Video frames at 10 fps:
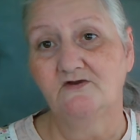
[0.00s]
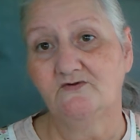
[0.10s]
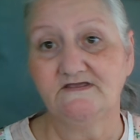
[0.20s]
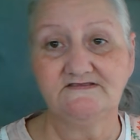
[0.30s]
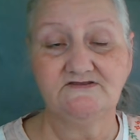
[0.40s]

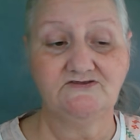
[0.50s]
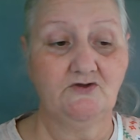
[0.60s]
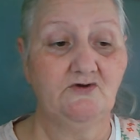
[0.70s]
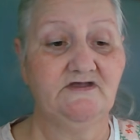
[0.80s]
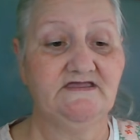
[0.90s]
resin
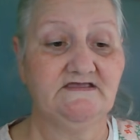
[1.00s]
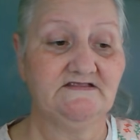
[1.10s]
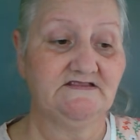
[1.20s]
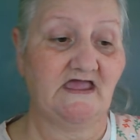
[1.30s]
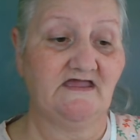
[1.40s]

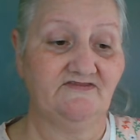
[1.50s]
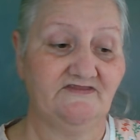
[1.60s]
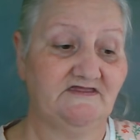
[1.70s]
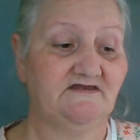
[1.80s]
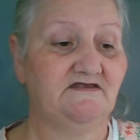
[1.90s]
toys, and
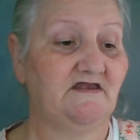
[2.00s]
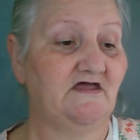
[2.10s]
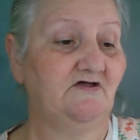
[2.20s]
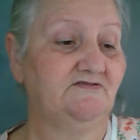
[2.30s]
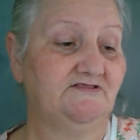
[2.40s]
then
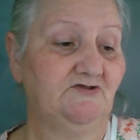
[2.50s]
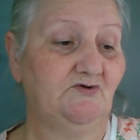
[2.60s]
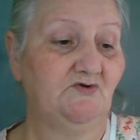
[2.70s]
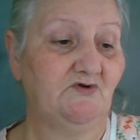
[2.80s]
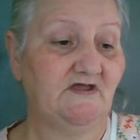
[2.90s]

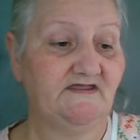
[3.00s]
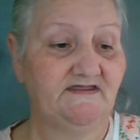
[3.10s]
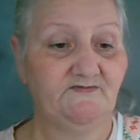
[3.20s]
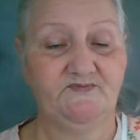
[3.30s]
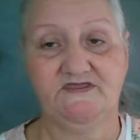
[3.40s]
also
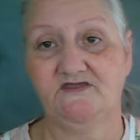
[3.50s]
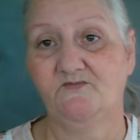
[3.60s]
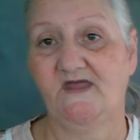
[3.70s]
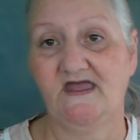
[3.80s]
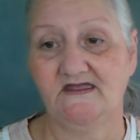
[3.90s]
a big
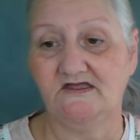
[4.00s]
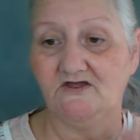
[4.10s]
bag